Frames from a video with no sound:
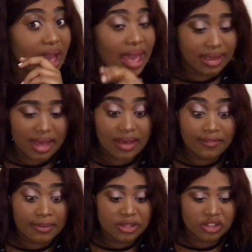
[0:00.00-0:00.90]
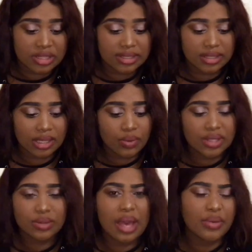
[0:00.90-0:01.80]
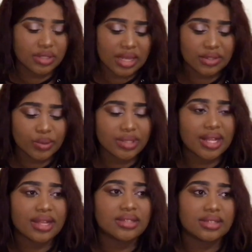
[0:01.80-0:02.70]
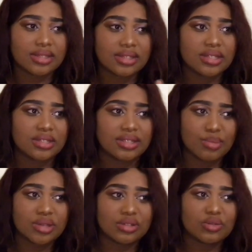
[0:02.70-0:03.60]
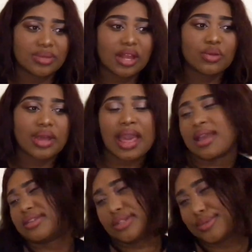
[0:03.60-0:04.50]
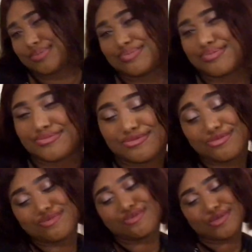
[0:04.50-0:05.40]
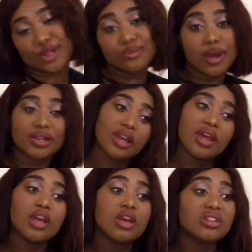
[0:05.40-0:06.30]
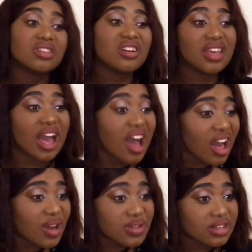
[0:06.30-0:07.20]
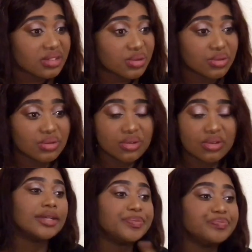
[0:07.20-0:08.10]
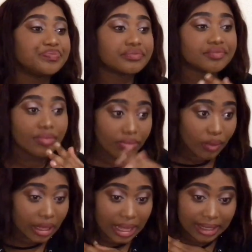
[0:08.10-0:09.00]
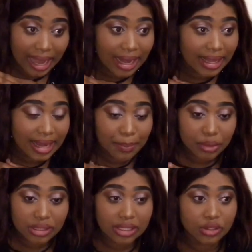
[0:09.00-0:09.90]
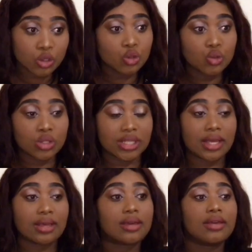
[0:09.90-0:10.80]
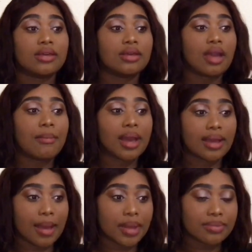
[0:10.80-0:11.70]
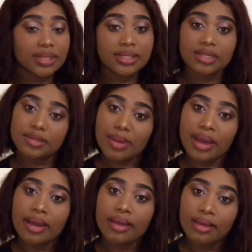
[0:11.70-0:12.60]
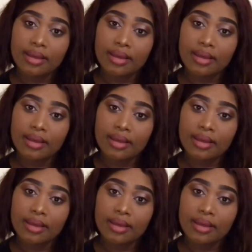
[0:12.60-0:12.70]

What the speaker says: I gave him a chance. It was where I have a test, couldn't attend in this, but don't get no kind. But so yeah, we too. I like a process of suicide. I'm a gamma mix it by